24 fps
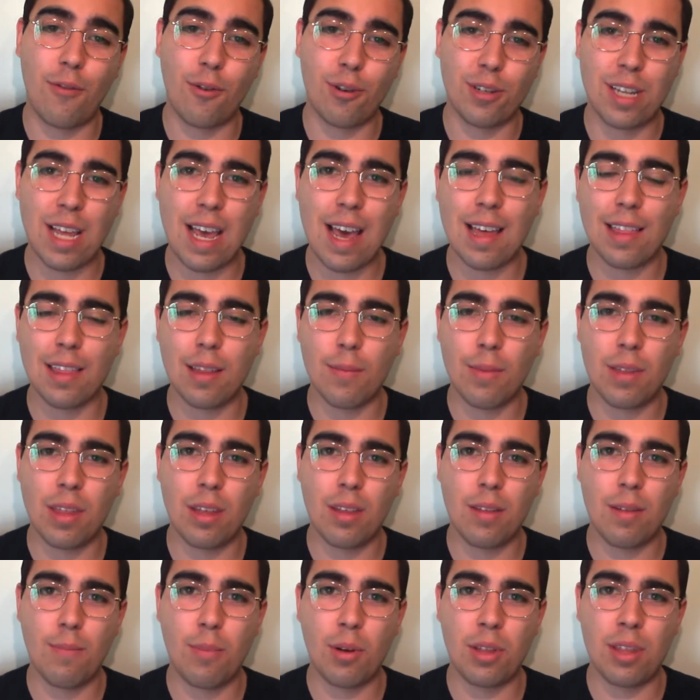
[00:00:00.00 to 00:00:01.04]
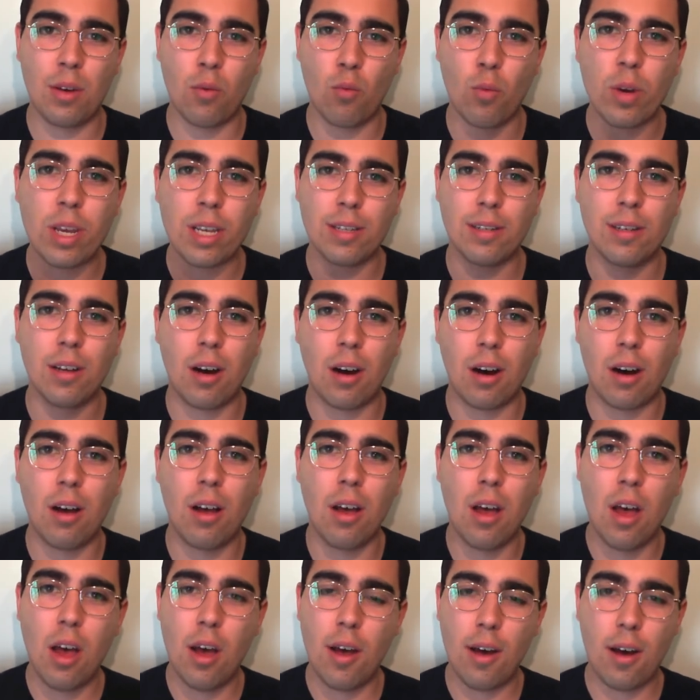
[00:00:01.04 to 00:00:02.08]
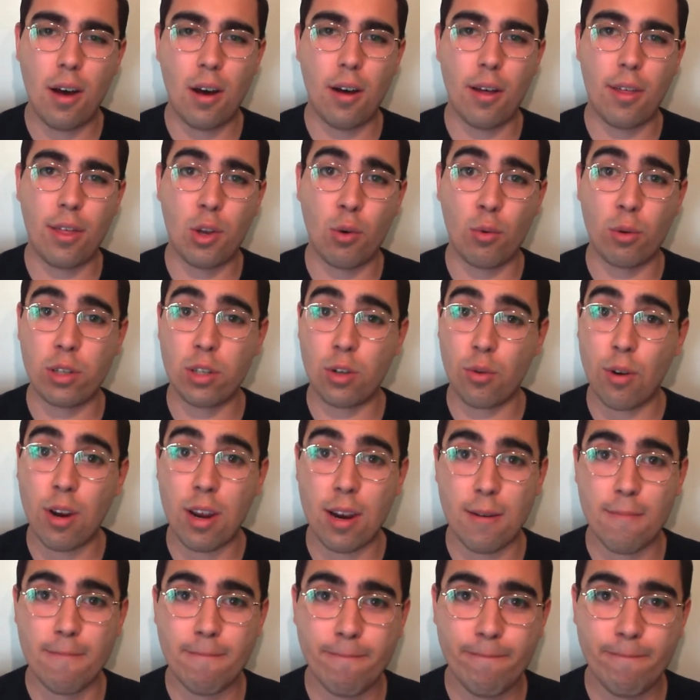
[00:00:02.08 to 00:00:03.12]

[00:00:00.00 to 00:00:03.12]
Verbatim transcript: firsthand, but that we saw uh, through a screen?